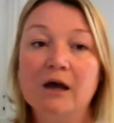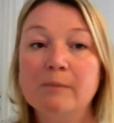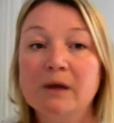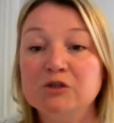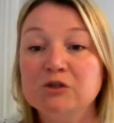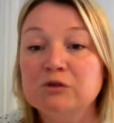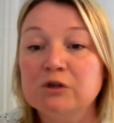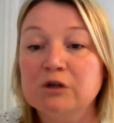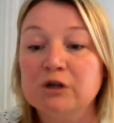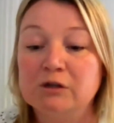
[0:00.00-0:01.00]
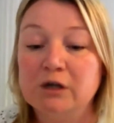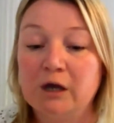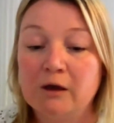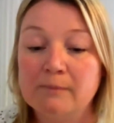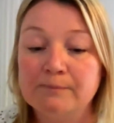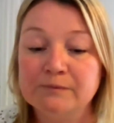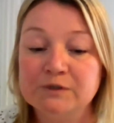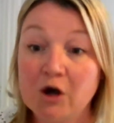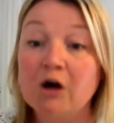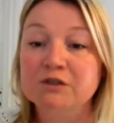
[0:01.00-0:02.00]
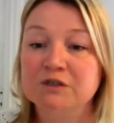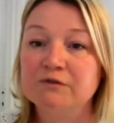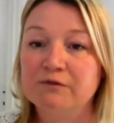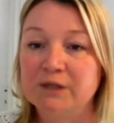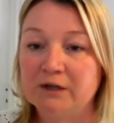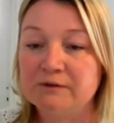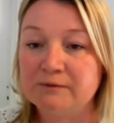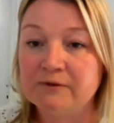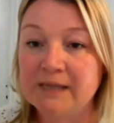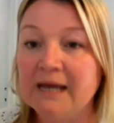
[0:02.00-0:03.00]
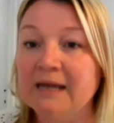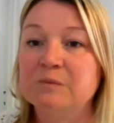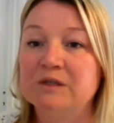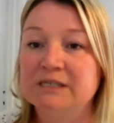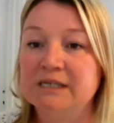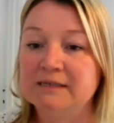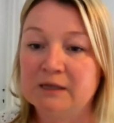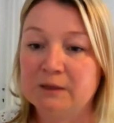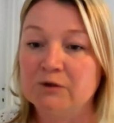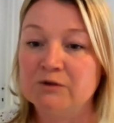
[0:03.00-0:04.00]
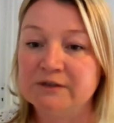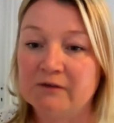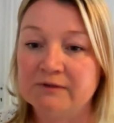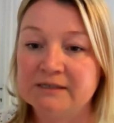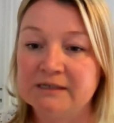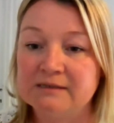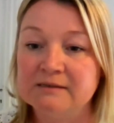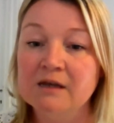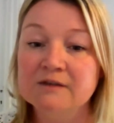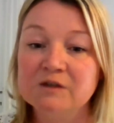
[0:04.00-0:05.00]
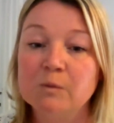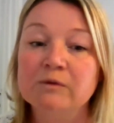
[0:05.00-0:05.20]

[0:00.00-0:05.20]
And you can charge for that expertise and those services. So